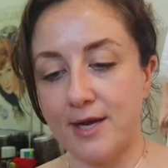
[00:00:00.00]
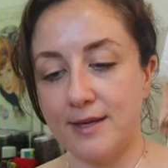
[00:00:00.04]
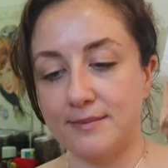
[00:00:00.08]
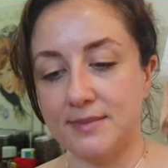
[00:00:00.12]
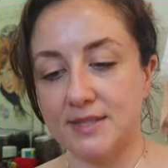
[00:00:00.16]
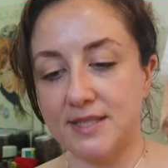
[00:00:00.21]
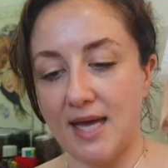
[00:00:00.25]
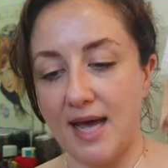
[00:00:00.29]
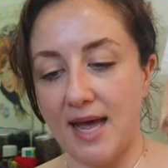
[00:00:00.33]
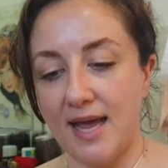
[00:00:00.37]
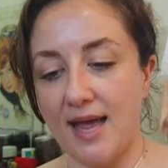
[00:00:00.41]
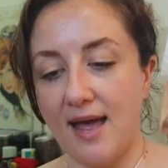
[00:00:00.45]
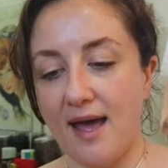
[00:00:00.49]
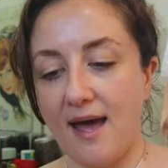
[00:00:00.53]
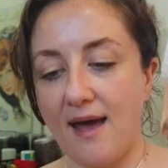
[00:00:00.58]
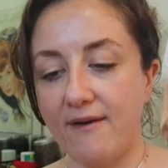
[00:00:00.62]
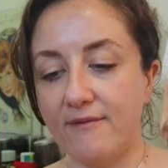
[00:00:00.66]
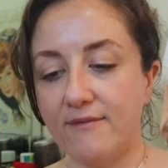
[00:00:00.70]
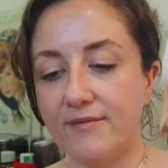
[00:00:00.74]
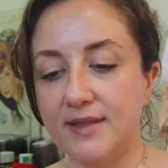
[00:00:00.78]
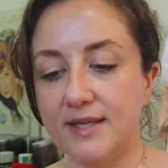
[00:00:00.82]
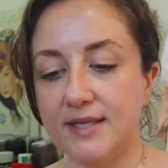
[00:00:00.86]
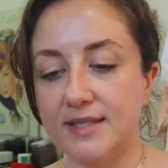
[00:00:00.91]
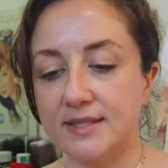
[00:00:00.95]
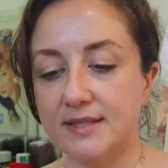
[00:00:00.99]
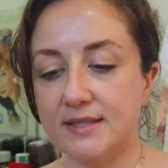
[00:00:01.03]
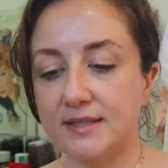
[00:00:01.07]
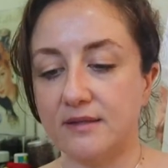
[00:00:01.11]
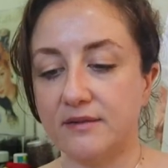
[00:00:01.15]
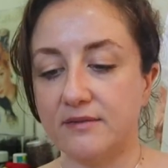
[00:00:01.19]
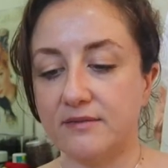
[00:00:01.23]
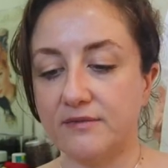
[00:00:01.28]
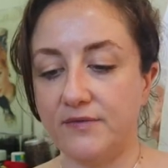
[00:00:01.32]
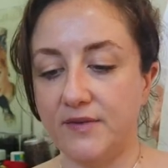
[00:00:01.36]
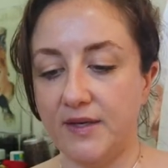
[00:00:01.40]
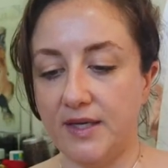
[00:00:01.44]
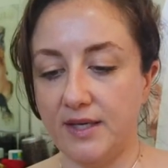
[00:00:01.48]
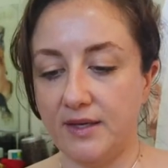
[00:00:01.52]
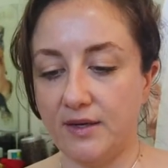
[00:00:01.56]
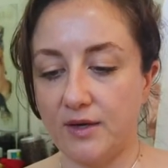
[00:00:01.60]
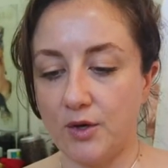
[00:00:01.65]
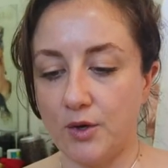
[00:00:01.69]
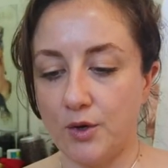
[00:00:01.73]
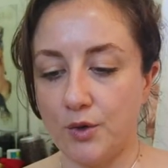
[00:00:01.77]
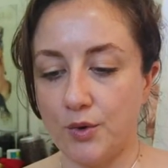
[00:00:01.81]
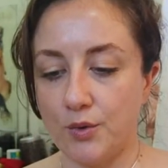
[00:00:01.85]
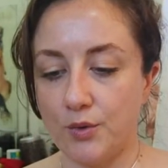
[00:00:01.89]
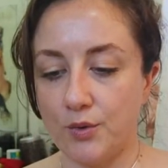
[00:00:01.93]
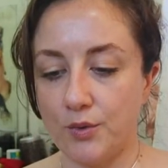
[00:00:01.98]
creams, I have this
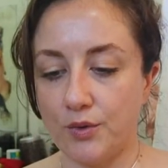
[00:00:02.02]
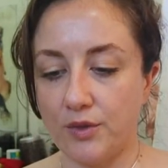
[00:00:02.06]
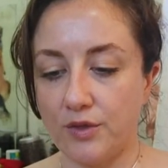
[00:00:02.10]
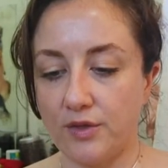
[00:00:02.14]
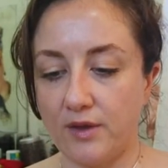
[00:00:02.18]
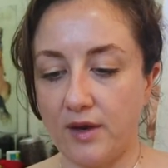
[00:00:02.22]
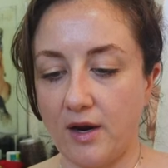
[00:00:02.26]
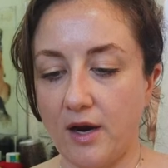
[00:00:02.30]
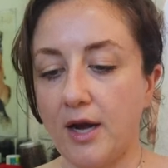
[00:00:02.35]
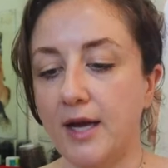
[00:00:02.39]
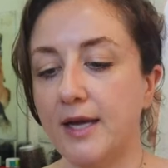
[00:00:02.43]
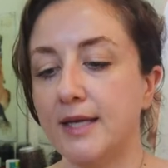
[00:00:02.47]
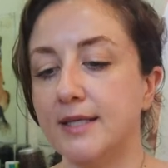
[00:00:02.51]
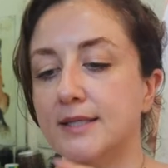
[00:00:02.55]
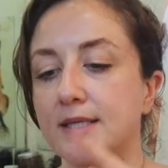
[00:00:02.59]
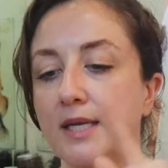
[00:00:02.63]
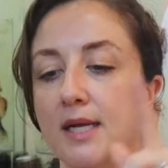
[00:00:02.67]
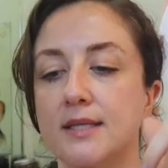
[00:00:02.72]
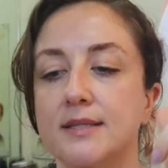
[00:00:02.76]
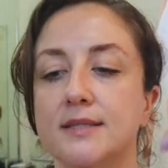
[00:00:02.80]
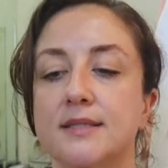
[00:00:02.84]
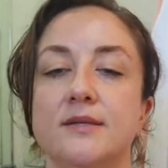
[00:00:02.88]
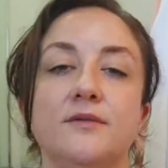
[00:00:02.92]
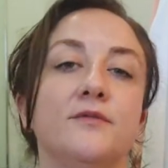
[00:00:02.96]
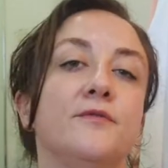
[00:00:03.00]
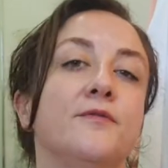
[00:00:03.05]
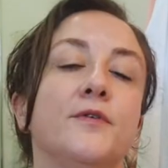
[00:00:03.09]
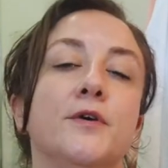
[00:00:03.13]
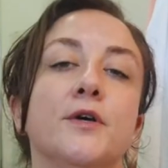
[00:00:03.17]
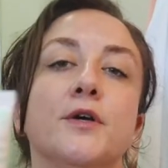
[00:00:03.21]
Lavido Thera Intensive